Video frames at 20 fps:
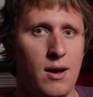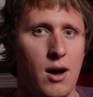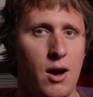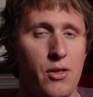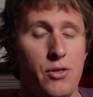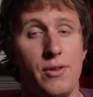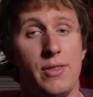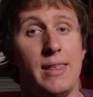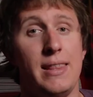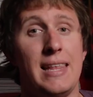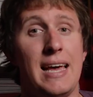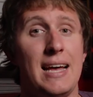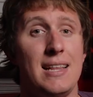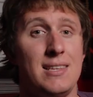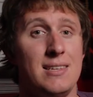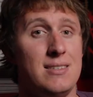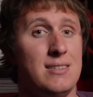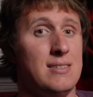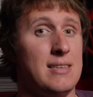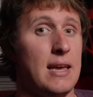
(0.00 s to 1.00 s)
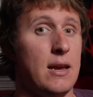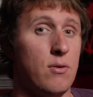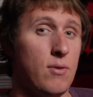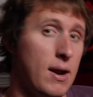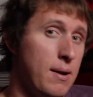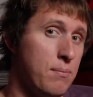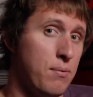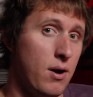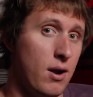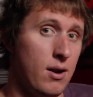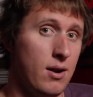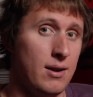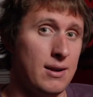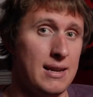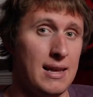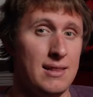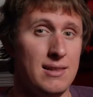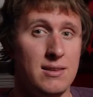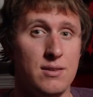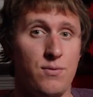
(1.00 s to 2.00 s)
Other than that, this is a great product,
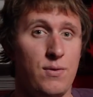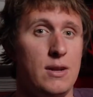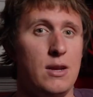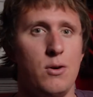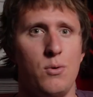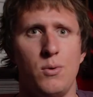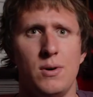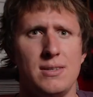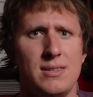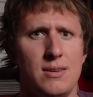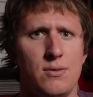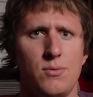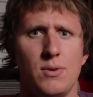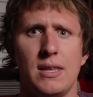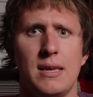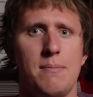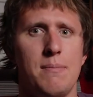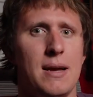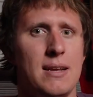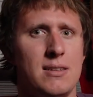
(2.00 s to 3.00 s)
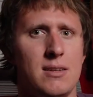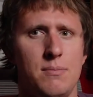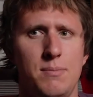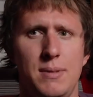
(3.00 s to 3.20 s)
and this video wasn't really meant to